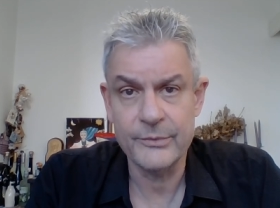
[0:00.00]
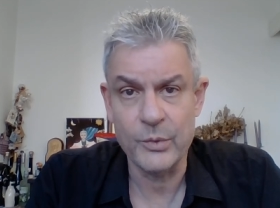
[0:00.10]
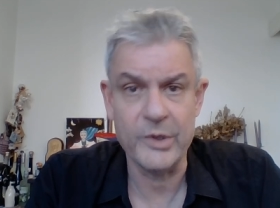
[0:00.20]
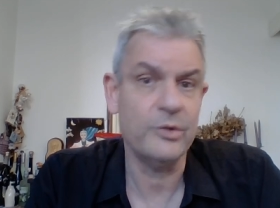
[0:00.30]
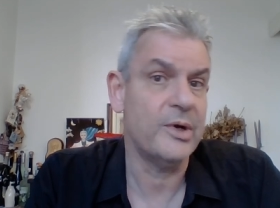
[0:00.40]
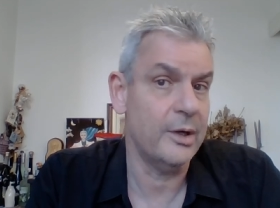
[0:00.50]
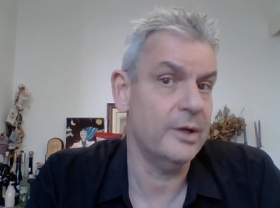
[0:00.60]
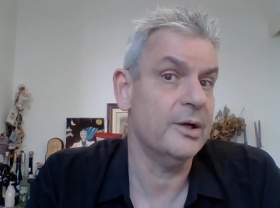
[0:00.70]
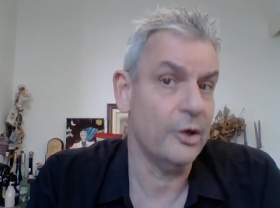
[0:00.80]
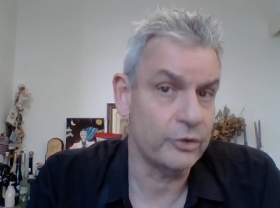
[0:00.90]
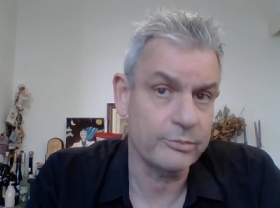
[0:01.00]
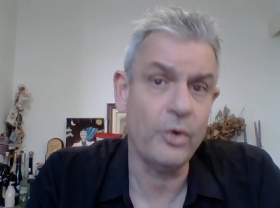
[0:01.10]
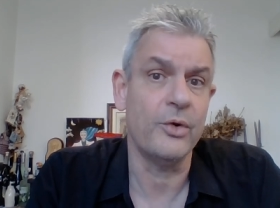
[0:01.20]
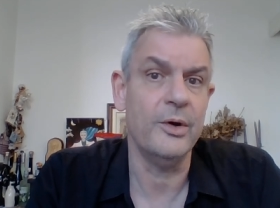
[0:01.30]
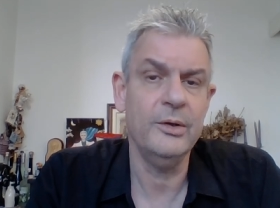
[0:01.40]
where you can learn a lot
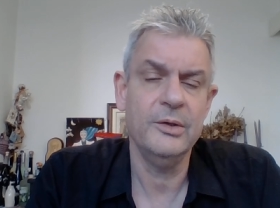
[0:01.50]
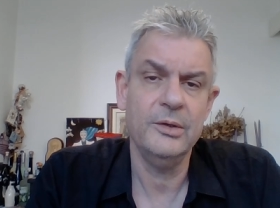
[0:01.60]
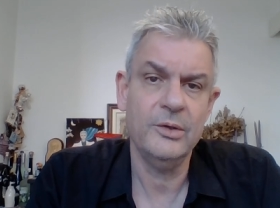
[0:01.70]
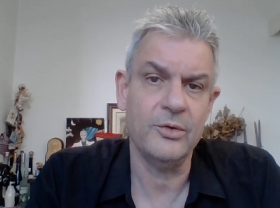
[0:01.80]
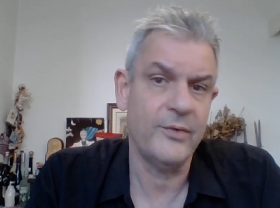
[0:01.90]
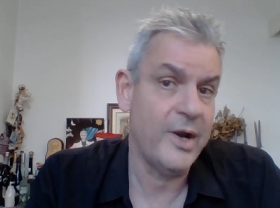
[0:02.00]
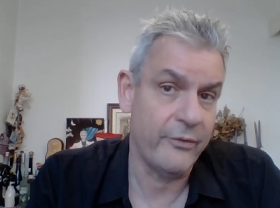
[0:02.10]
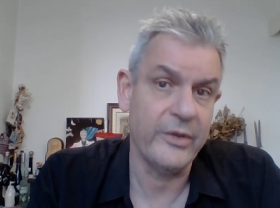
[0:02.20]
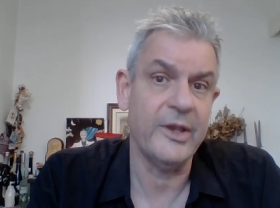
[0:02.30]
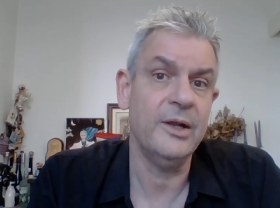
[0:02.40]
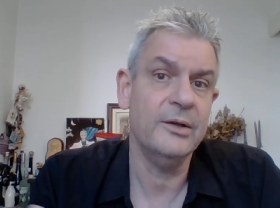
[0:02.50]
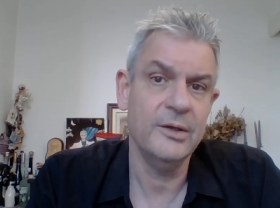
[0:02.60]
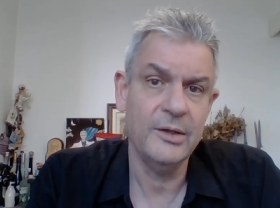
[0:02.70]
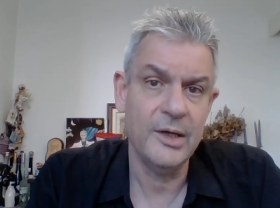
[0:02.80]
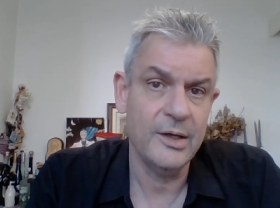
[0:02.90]
more of
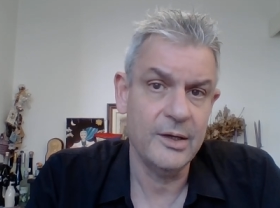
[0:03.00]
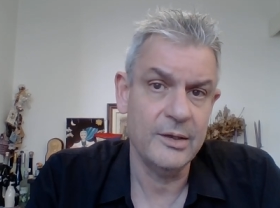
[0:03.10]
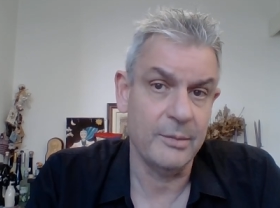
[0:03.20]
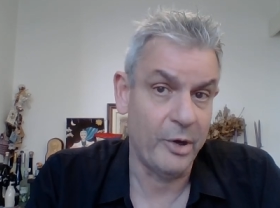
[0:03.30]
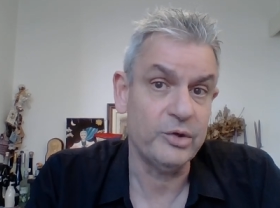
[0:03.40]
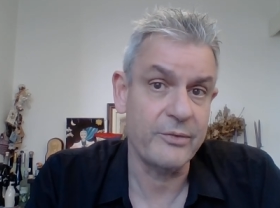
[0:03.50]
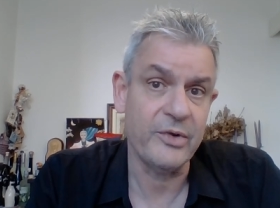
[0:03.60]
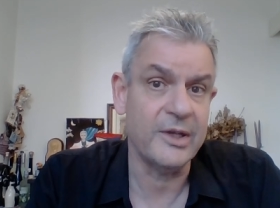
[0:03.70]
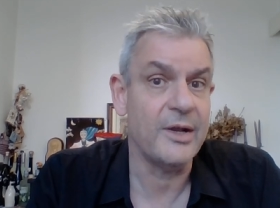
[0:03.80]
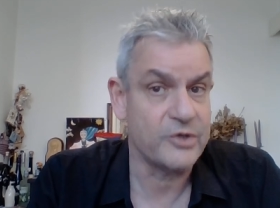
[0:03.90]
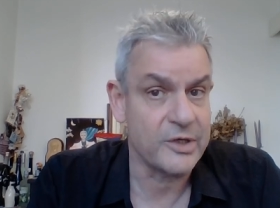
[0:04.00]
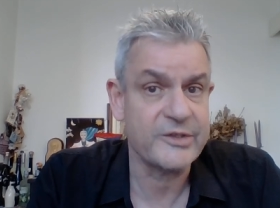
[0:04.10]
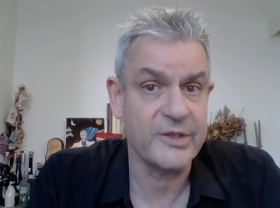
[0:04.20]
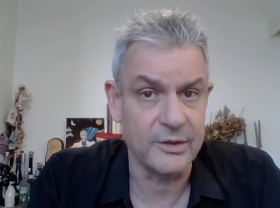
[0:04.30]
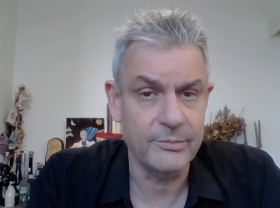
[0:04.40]
everything I've
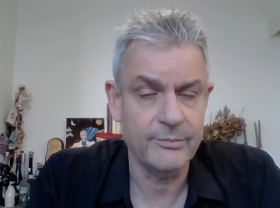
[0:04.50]
just said.